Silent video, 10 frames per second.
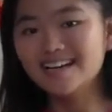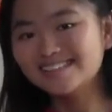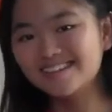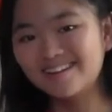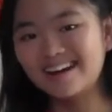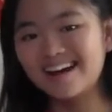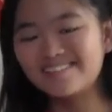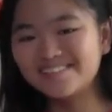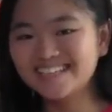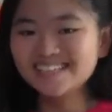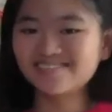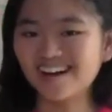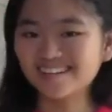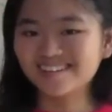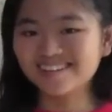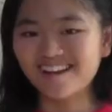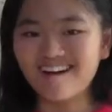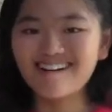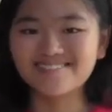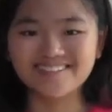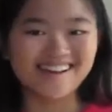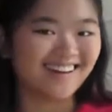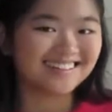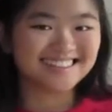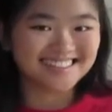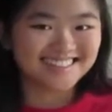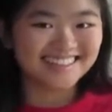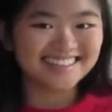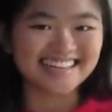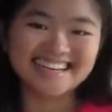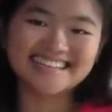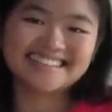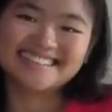So please follow along with me on this journey.